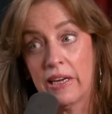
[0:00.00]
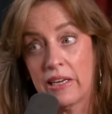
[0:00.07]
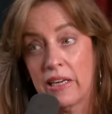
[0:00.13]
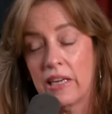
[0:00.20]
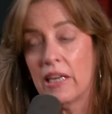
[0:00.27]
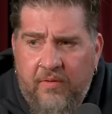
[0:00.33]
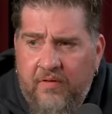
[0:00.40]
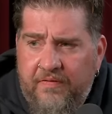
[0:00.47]

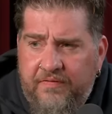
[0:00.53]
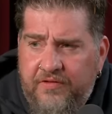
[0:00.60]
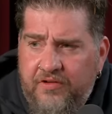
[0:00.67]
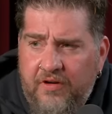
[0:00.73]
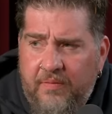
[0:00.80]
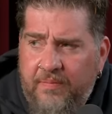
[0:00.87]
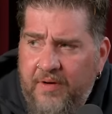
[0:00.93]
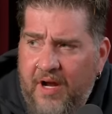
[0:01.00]
incredible,
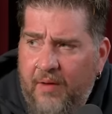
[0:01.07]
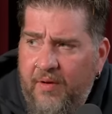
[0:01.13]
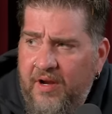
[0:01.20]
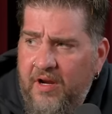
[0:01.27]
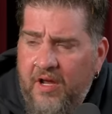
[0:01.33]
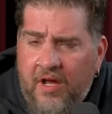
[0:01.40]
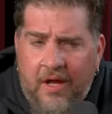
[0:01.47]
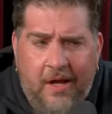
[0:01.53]
sure. But I
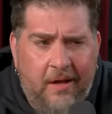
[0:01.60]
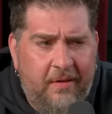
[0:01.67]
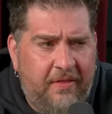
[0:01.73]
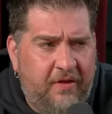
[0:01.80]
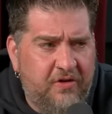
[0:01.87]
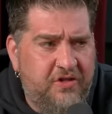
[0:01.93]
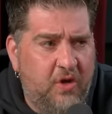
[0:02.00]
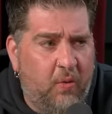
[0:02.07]
went,
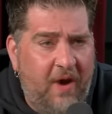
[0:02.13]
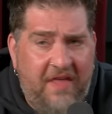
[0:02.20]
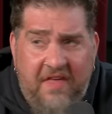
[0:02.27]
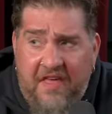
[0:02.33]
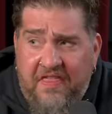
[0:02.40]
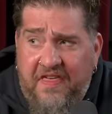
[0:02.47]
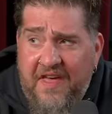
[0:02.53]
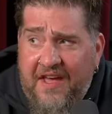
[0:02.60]
there's no way they
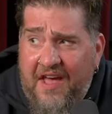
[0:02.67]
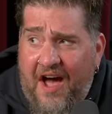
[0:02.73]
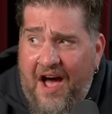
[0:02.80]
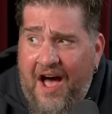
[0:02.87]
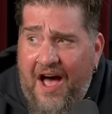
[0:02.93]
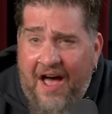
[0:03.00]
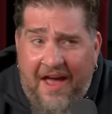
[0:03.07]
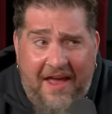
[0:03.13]
think
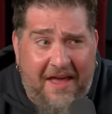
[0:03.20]
I